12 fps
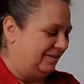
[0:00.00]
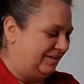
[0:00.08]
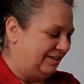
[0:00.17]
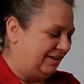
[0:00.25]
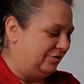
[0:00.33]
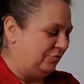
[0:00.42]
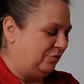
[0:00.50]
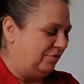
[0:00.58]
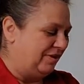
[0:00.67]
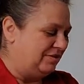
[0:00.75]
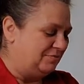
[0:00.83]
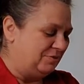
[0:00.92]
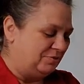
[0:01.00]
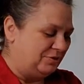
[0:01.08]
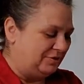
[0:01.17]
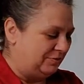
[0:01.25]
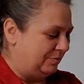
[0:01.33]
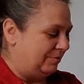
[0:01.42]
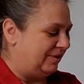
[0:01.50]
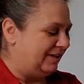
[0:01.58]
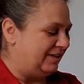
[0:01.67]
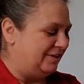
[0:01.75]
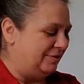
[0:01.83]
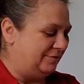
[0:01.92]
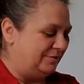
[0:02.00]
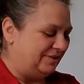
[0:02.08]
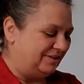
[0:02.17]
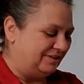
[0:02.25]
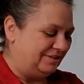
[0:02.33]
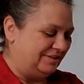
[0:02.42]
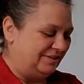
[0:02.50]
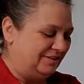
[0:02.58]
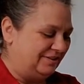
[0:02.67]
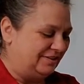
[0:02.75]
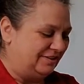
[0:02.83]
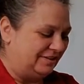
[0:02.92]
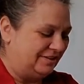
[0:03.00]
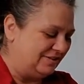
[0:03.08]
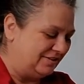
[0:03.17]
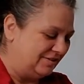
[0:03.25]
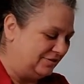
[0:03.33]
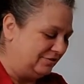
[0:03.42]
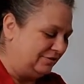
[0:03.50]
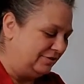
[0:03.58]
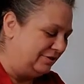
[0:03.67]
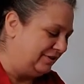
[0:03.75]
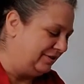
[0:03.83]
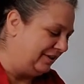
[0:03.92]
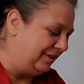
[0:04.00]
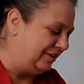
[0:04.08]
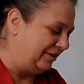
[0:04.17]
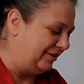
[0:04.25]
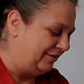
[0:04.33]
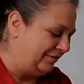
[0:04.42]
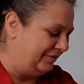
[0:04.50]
Kind of reminds me of working with Play-Doh with the kids at school and daycare.